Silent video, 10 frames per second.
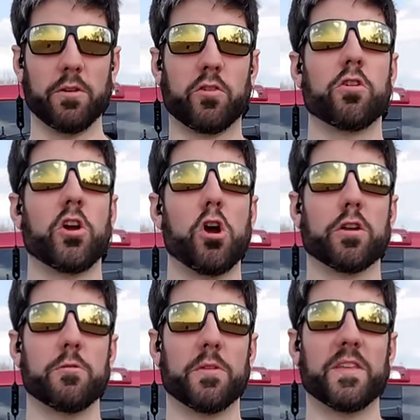It's hard to
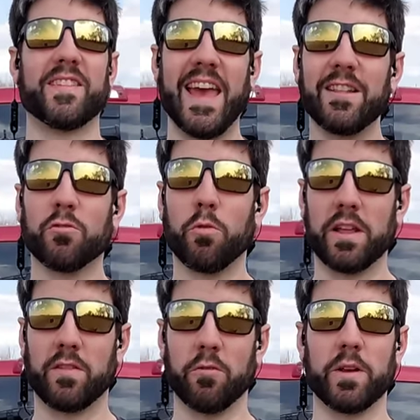argue with the
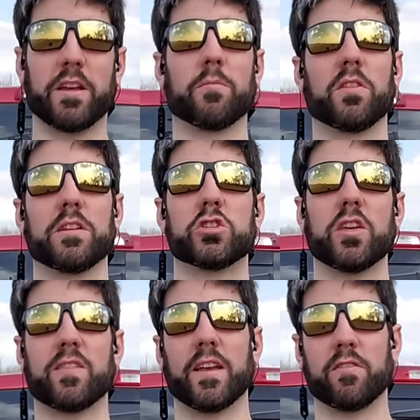1022 when it comes to
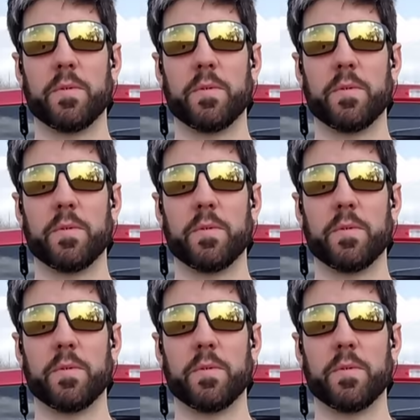logistics